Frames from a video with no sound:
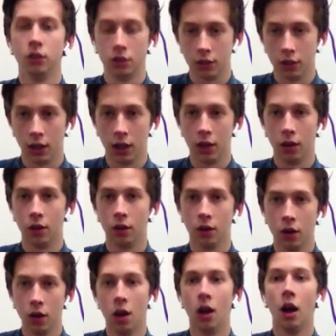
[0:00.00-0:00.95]
down,
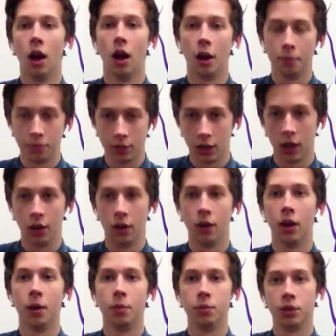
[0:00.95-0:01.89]
up, down,
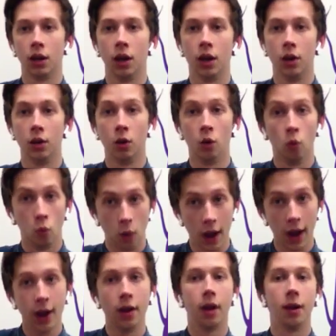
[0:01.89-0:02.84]
up, down.
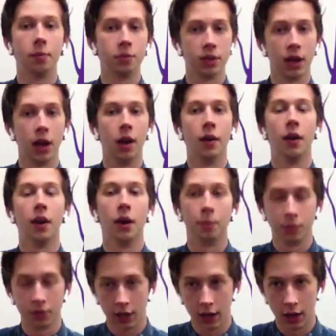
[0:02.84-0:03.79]
Wait, up, down,
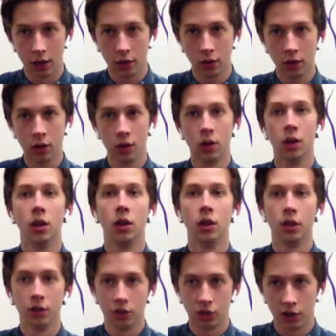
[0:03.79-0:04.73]
up, down,
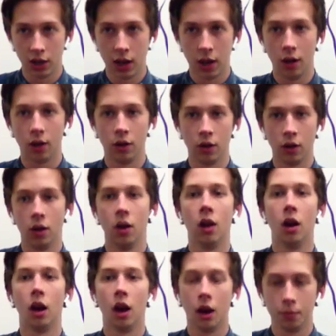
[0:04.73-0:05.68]
down,
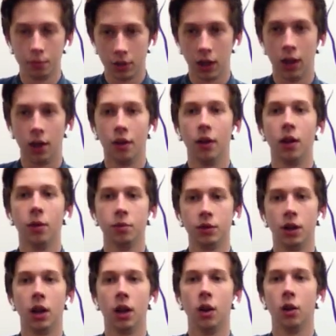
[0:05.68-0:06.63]
up, down, up,
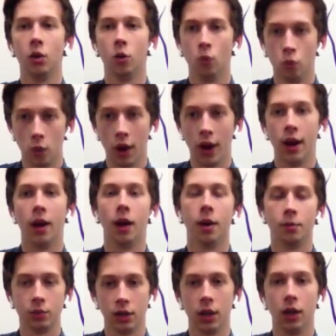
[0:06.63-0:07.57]
down. Wait,
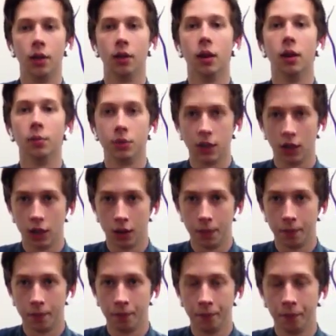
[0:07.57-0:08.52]
up, down, up, down.
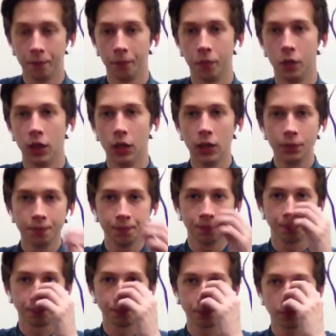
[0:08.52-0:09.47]
Okay.
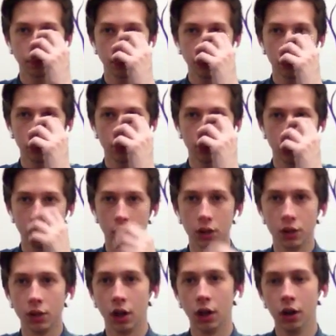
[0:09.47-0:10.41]

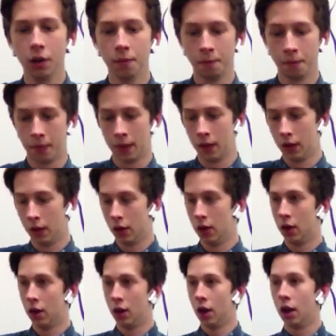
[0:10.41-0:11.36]
So
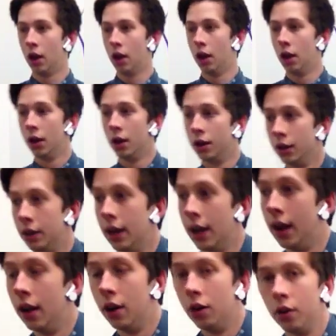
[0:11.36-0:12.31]

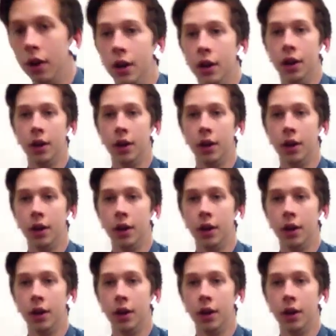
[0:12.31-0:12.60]
now